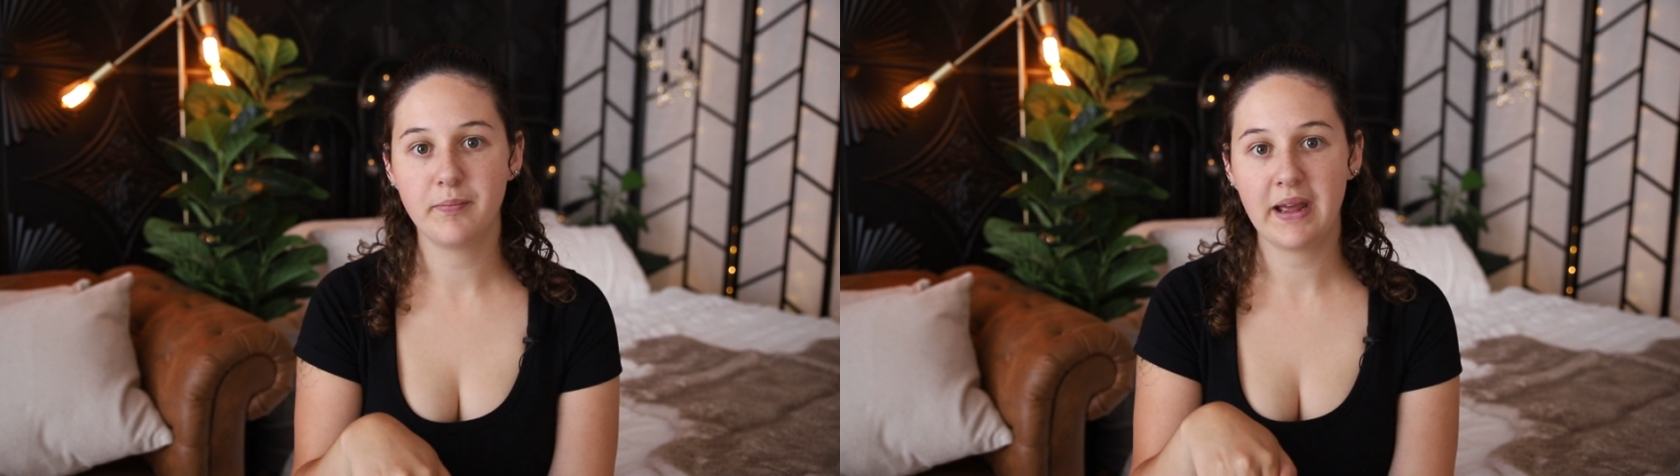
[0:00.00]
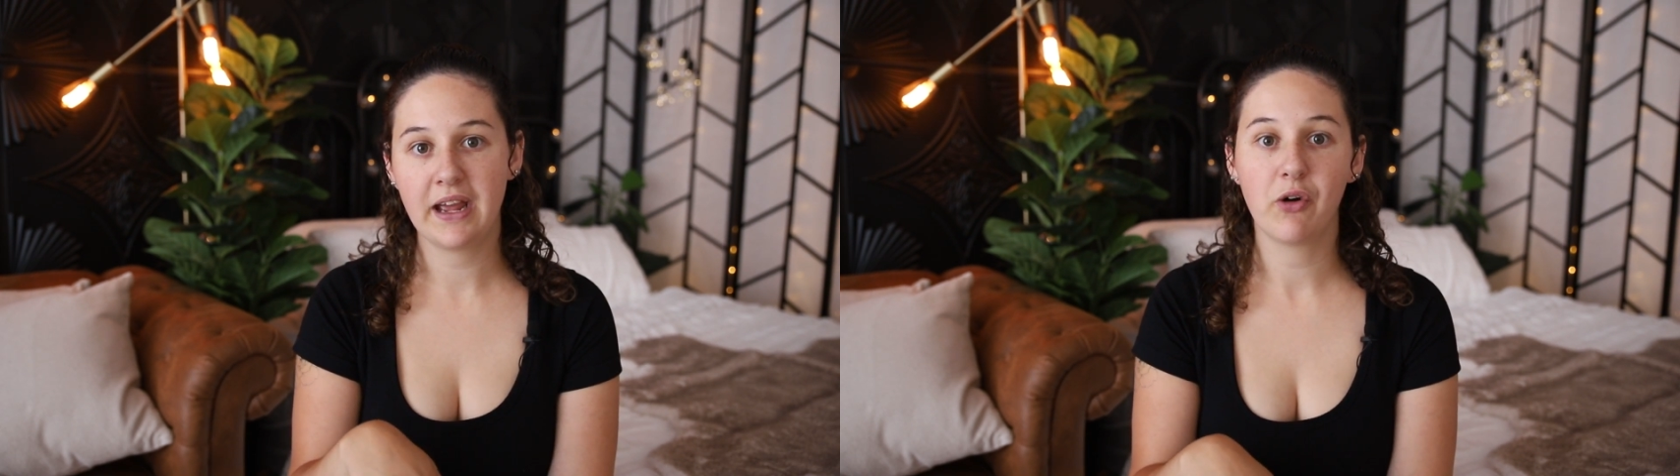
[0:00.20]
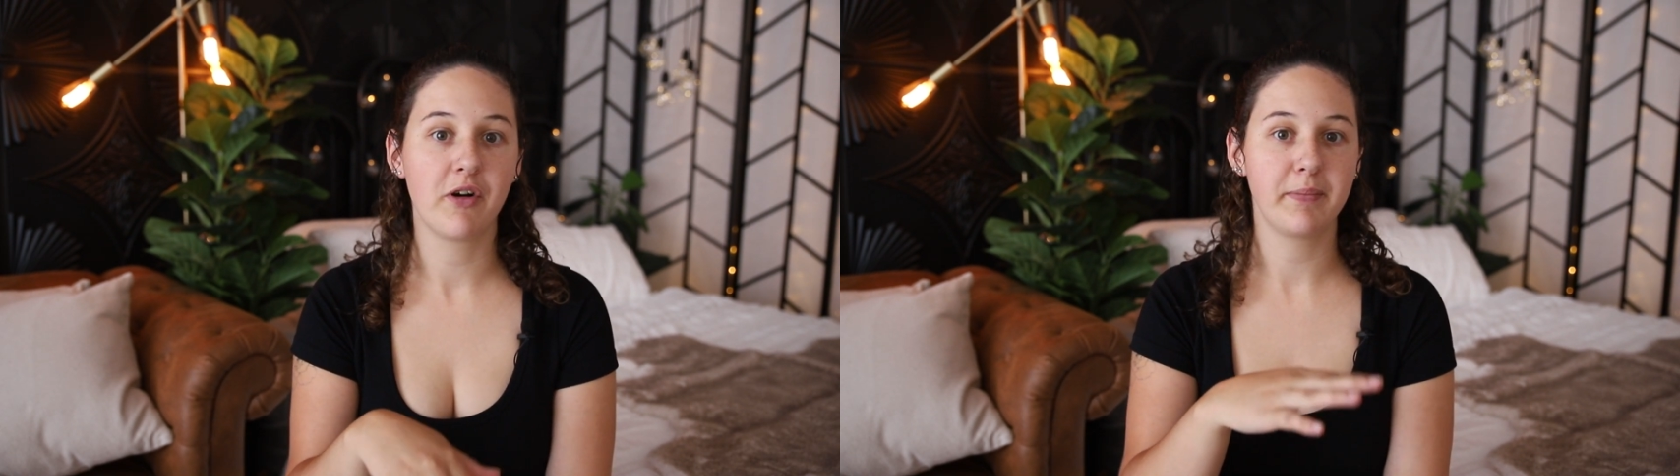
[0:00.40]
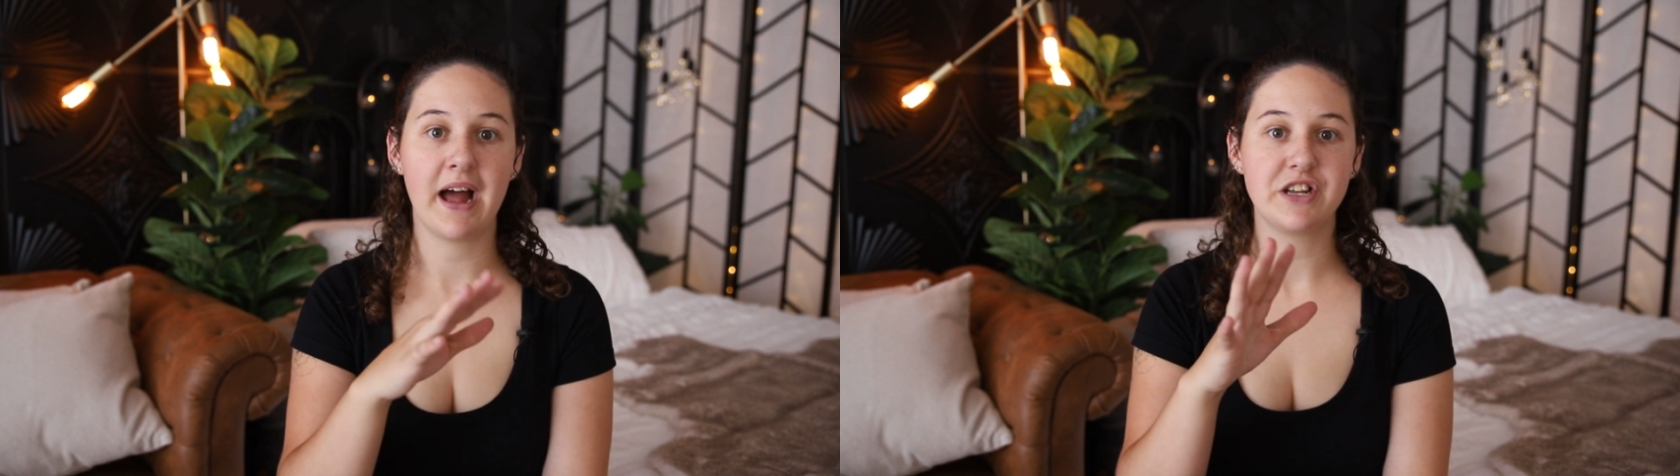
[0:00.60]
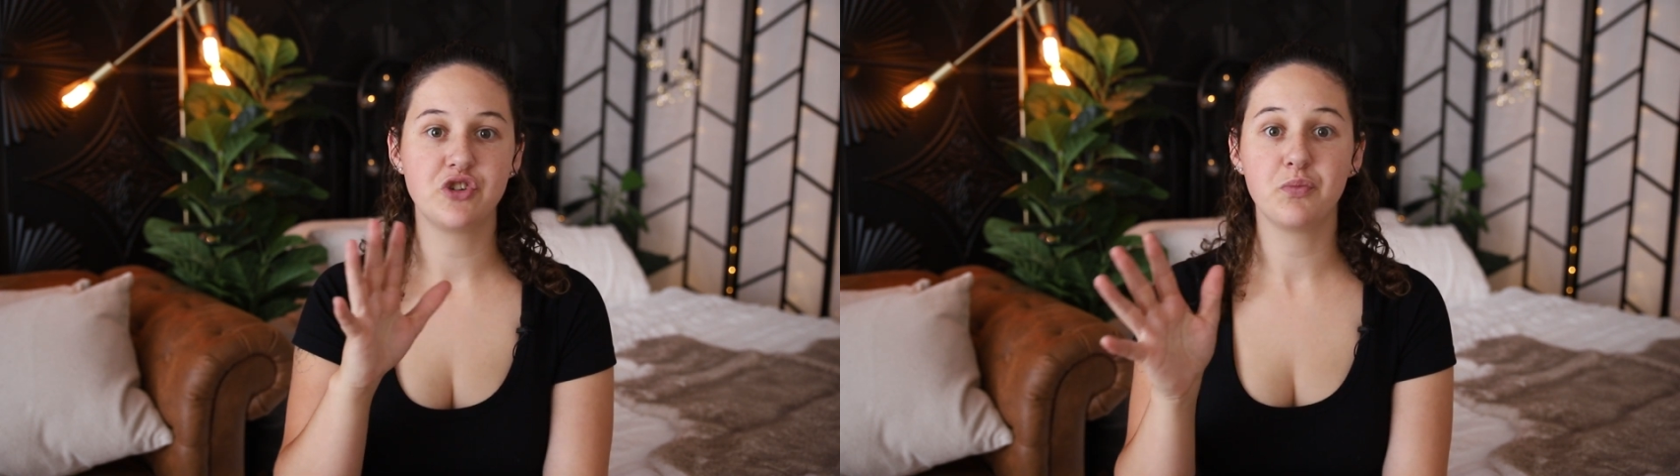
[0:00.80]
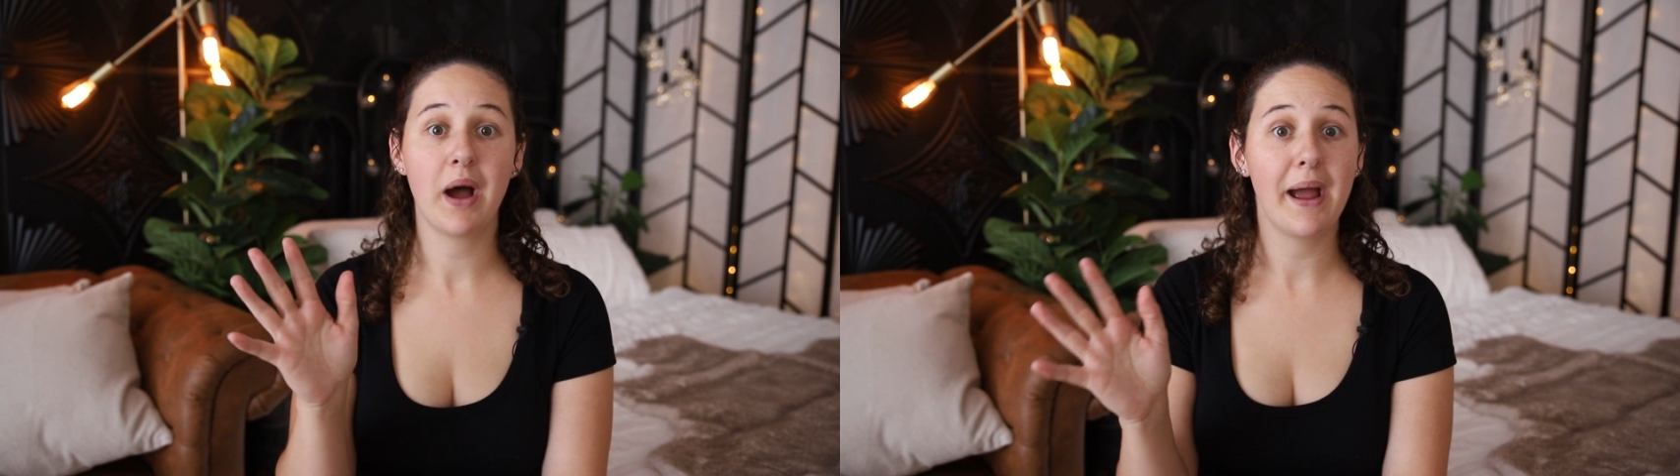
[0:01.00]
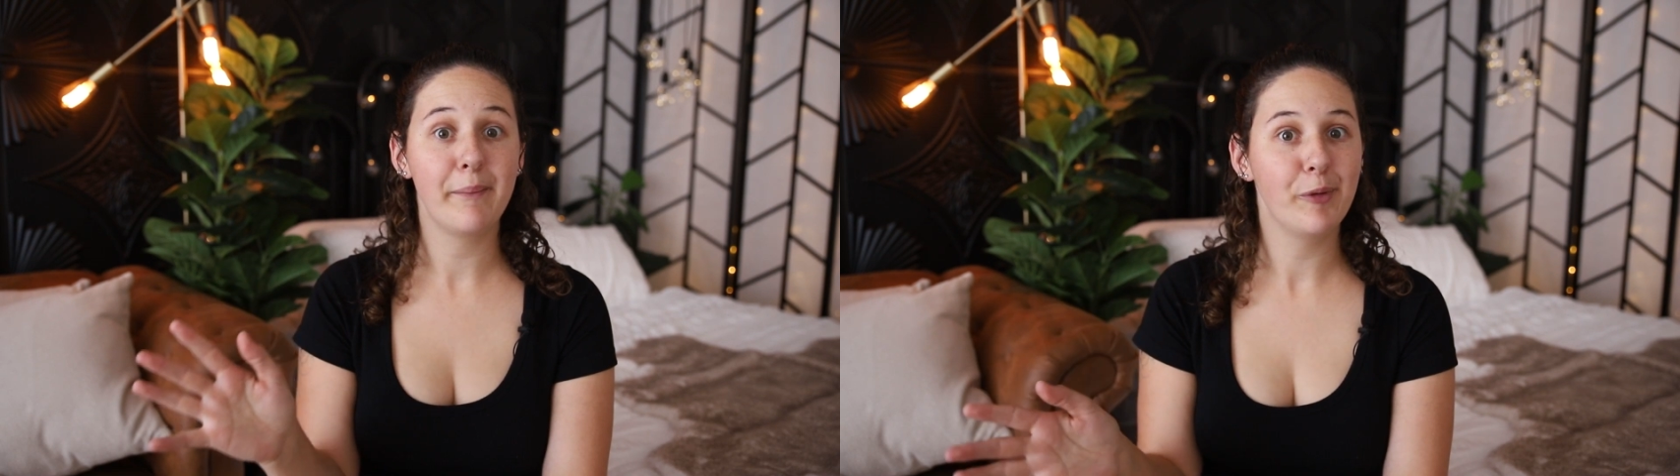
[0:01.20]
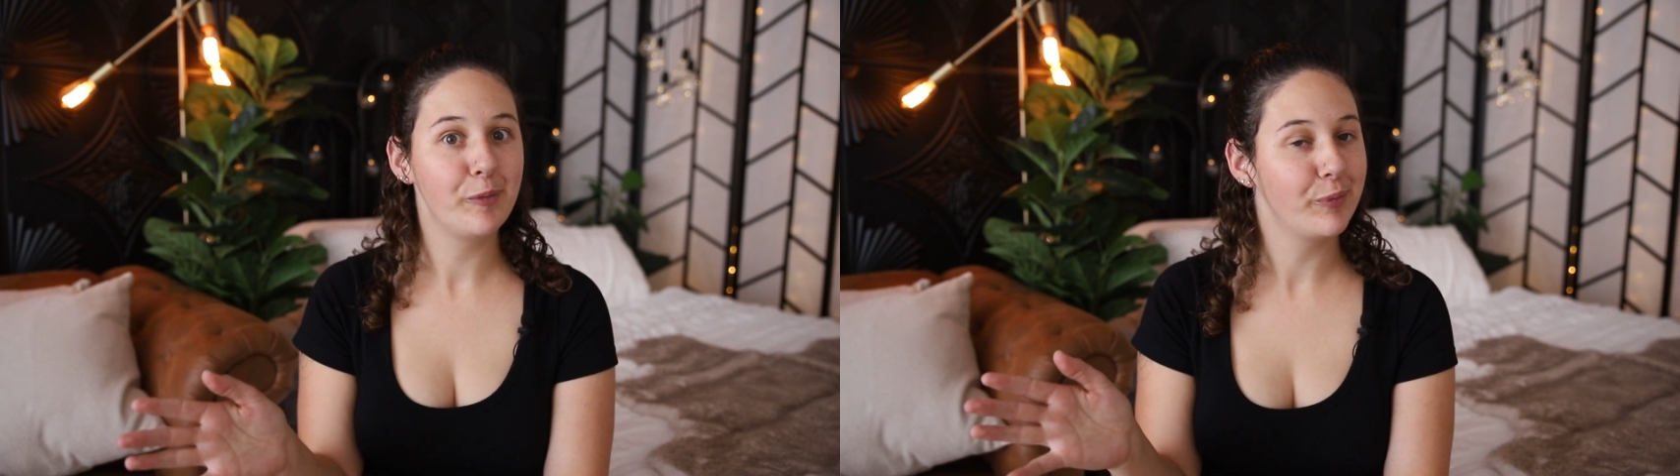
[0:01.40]
me or reply to my
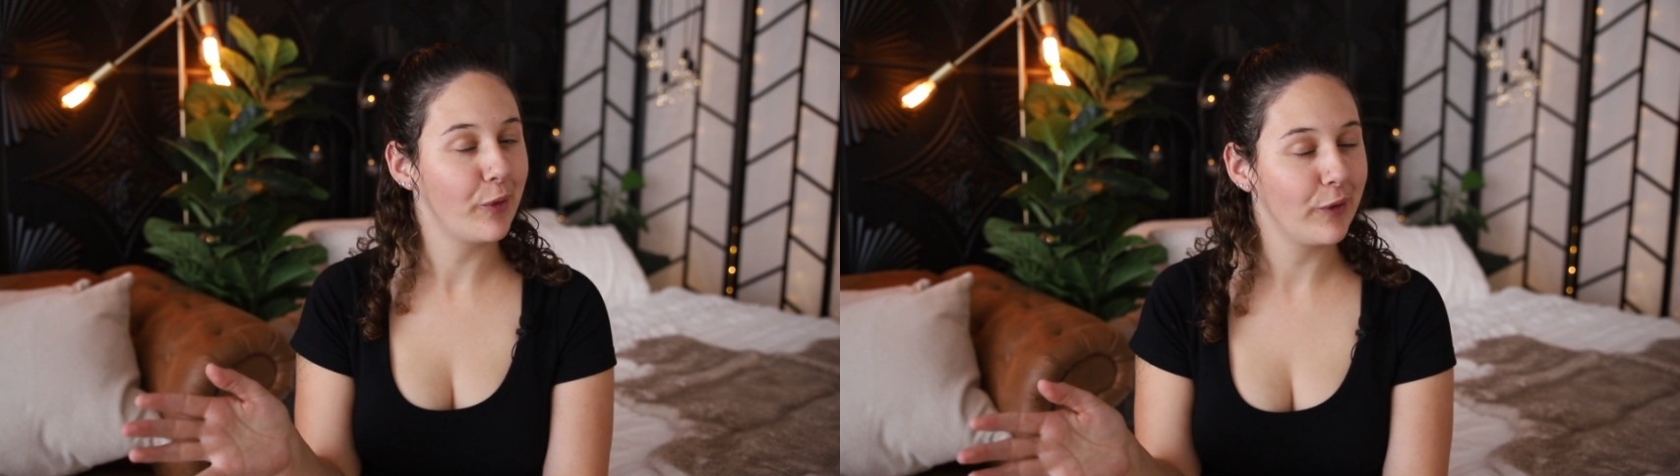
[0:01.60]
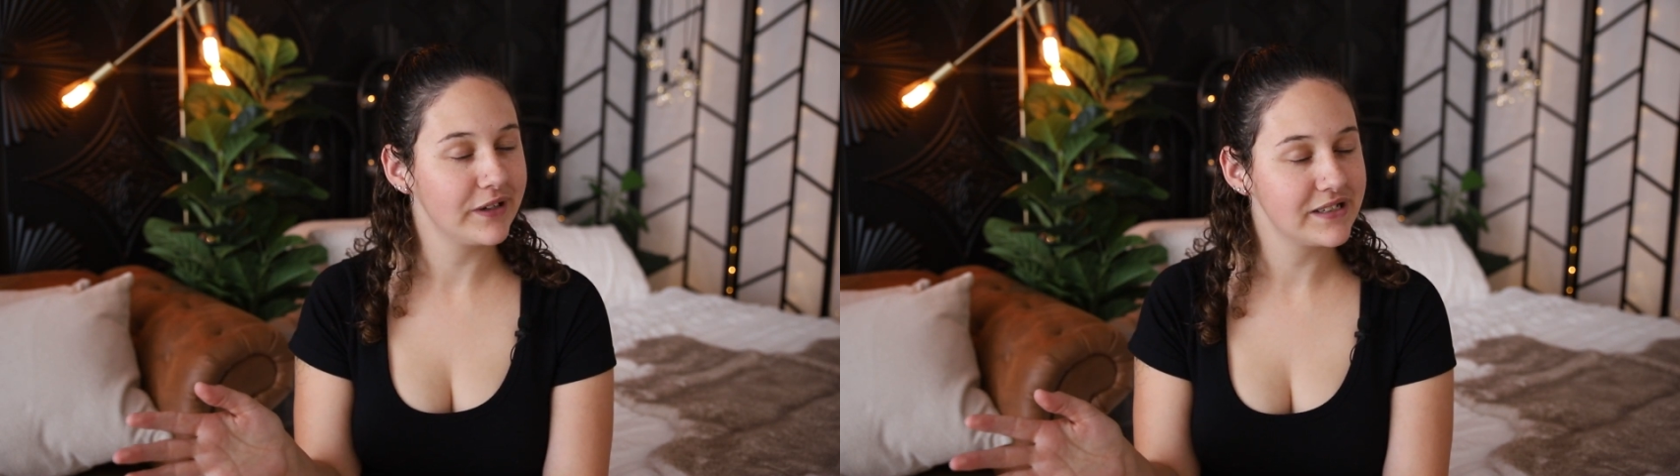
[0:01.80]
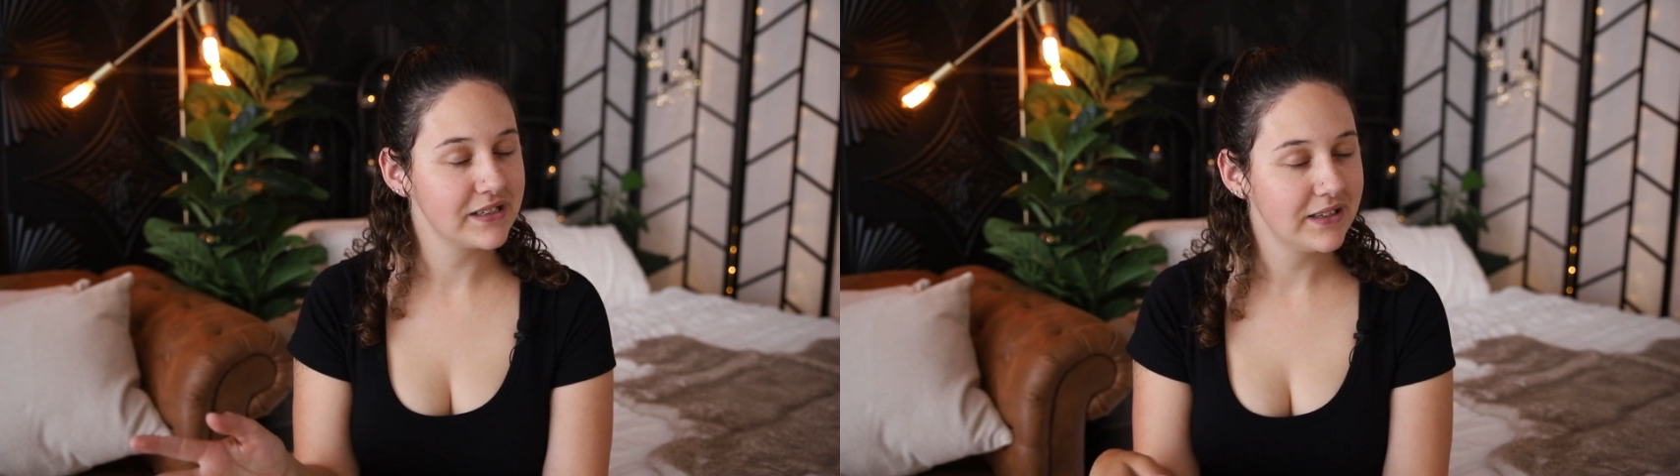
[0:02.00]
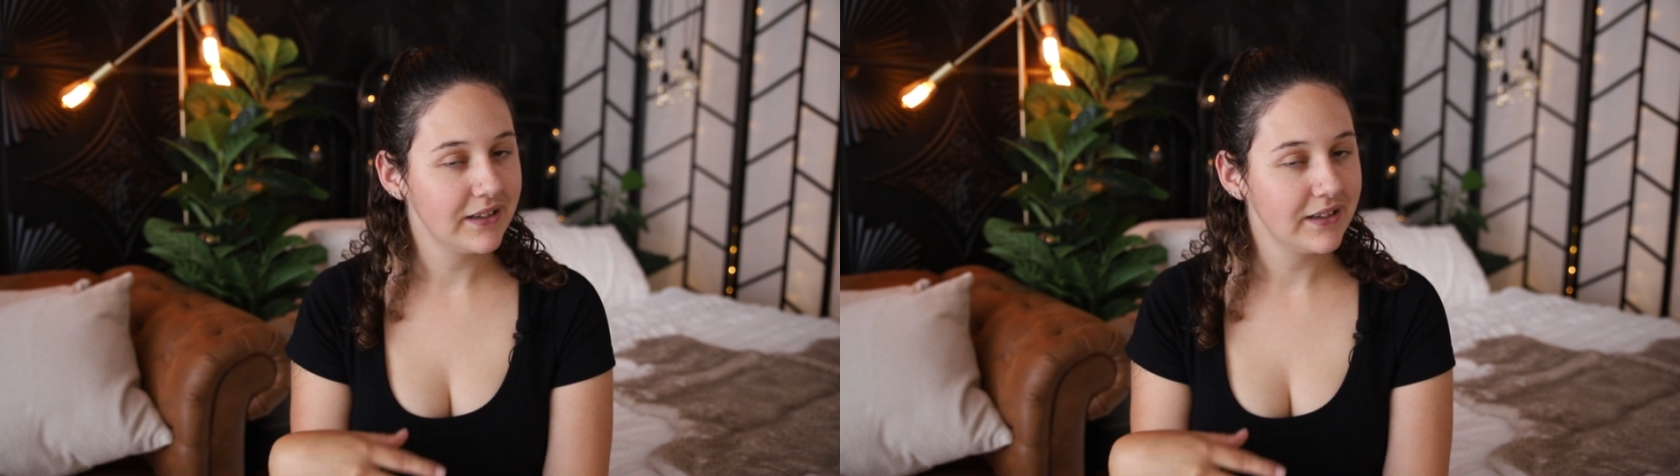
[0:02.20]
mood board